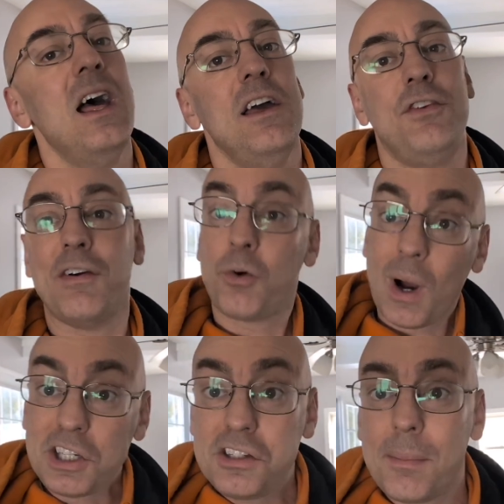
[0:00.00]
If you have
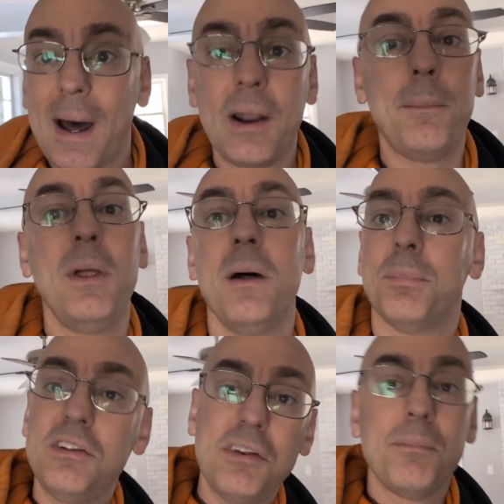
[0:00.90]
questions about them,
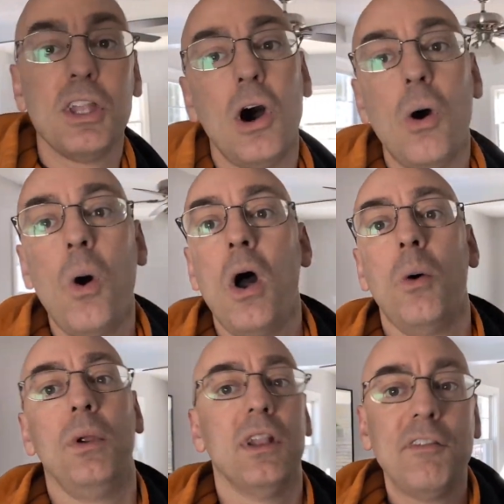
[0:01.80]
please leave them below.
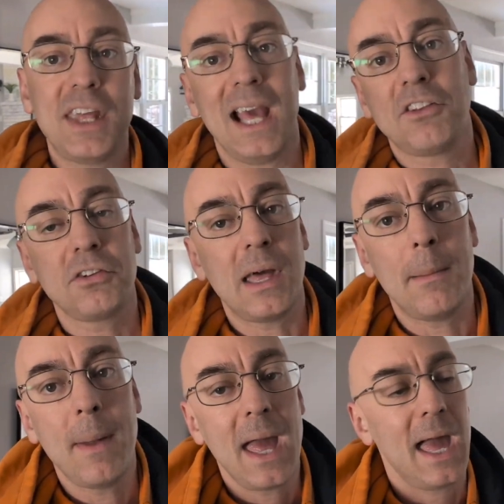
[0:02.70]
We'd love to answer
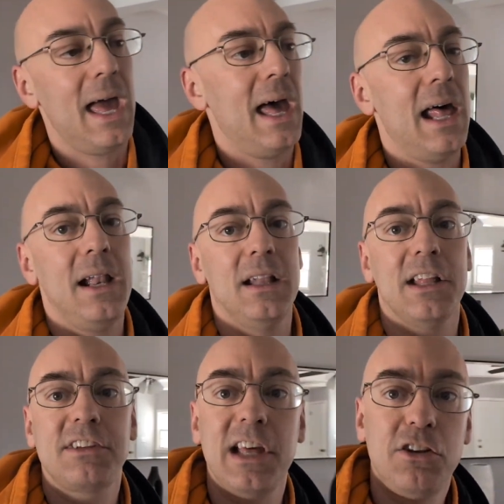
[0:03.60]
them, and
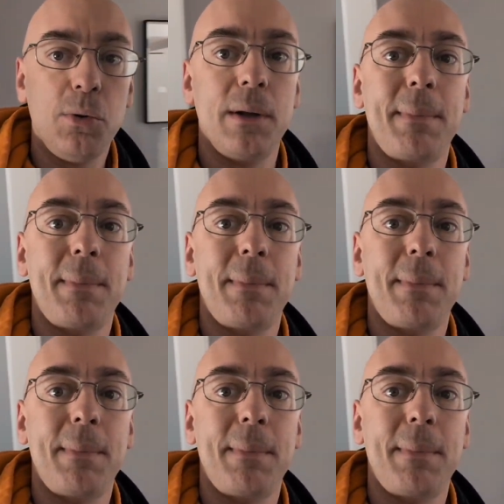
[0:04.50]
let's get to it.